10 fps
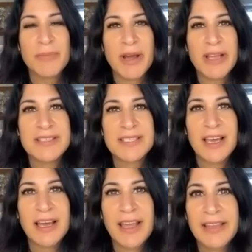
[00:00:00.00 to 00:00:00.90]
But
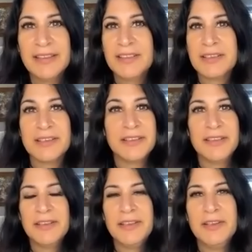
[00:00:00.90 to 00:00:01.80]
uh, hey, look,
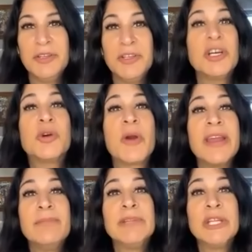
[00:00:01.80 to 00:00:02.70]
you, know, you look
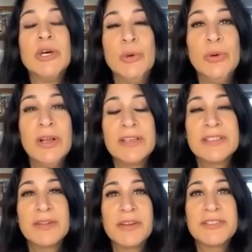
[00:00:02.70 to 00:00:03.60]
great in blue,
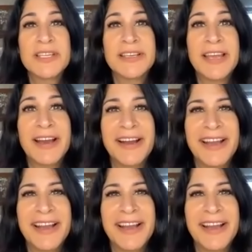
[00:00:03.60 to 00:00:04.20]
so there's a uh,